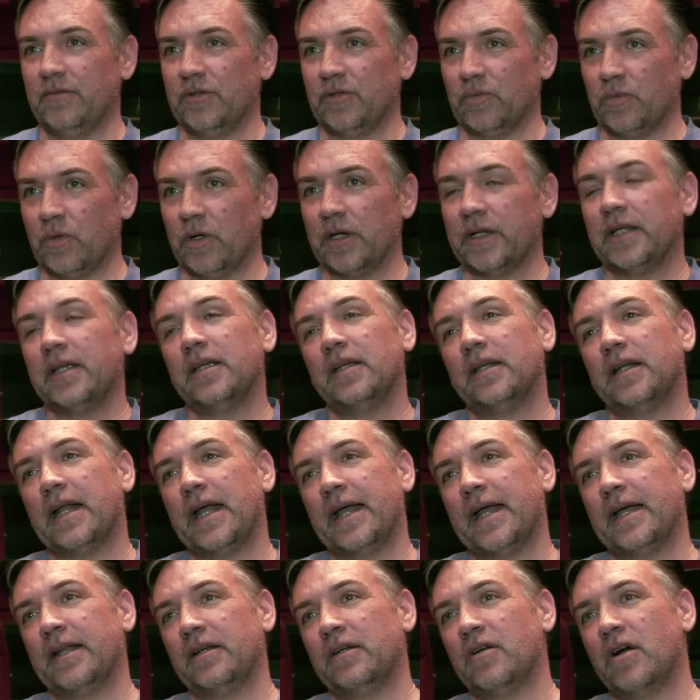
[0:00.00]
was working, and I
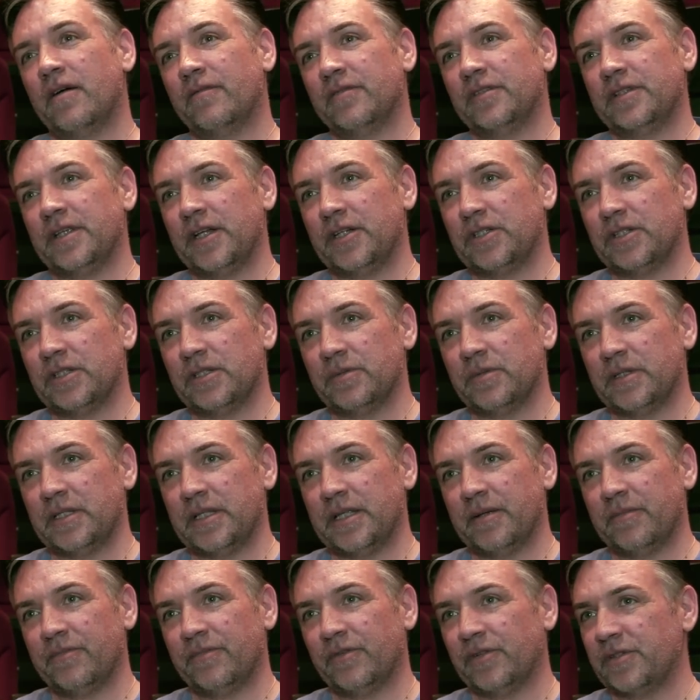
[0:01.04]
had conversations with
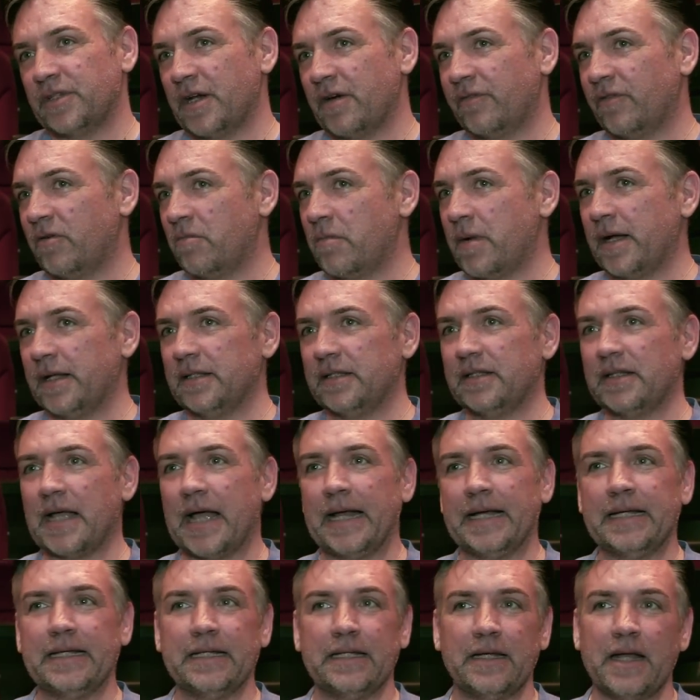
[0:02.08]
him for several months.
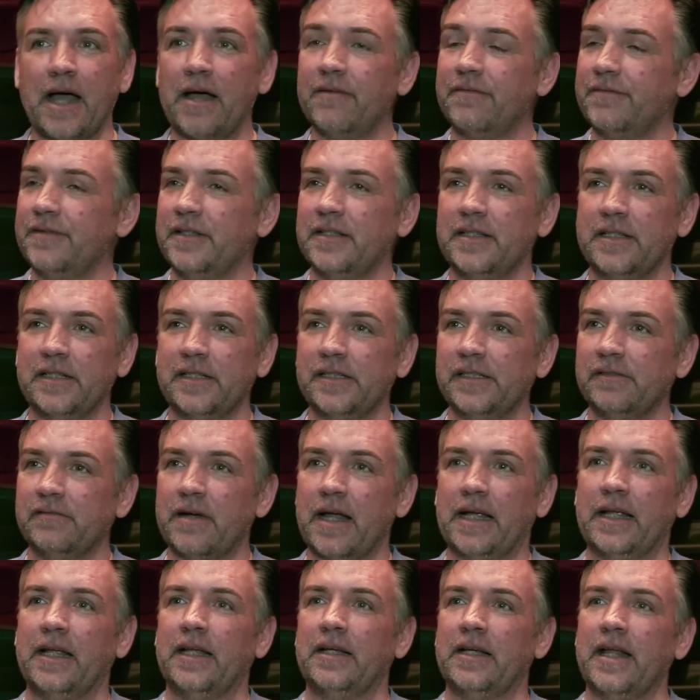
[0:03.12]
I did not physically
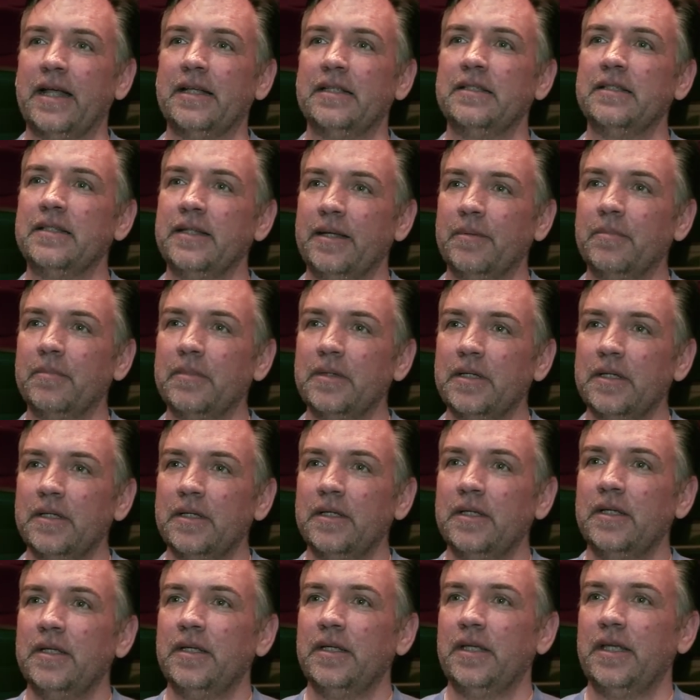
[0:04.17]
recognize Tim.
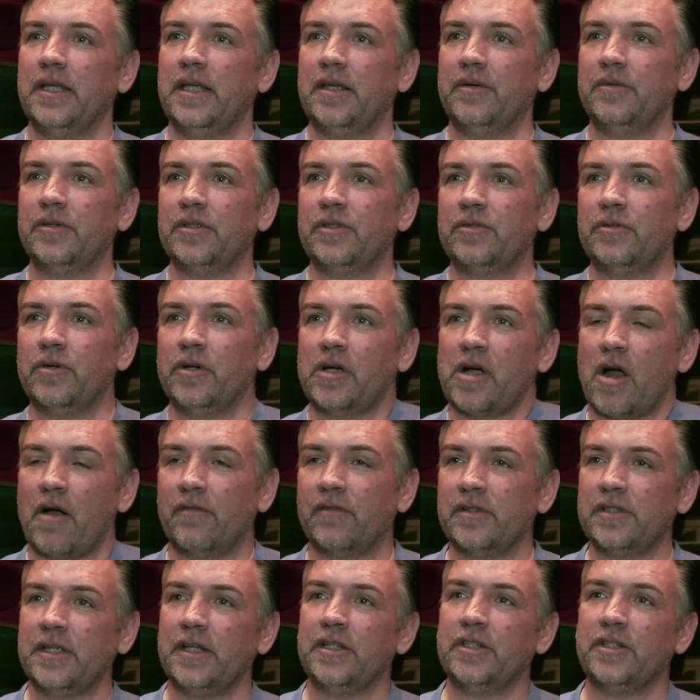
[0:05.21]
It was through a
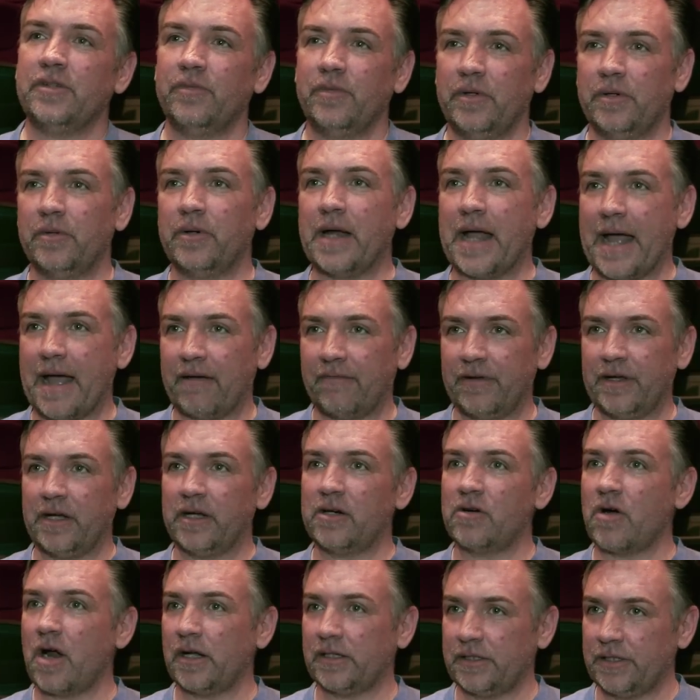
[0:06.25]
conversation we were having
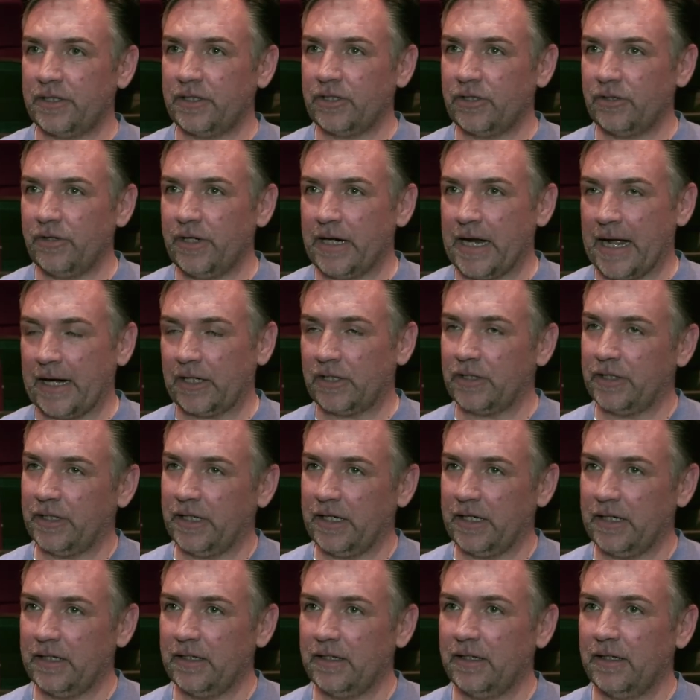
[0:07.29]
across the street,
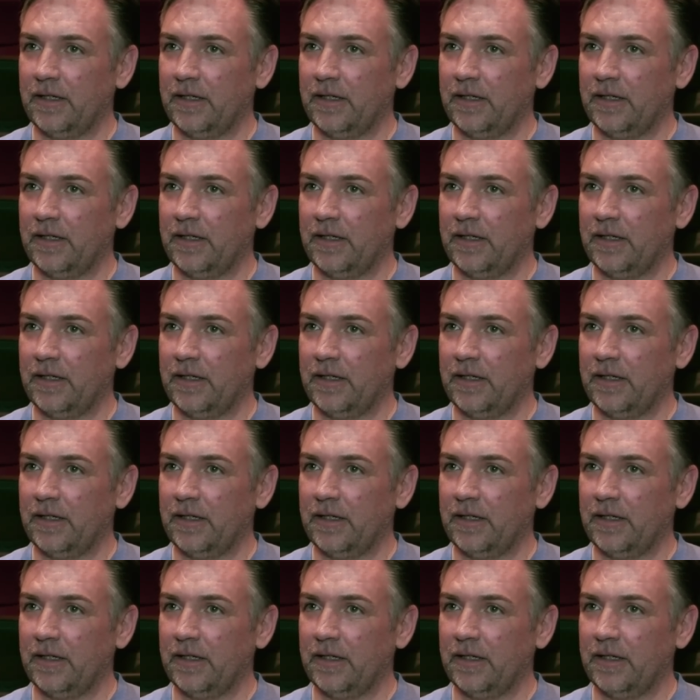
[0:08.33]
actually,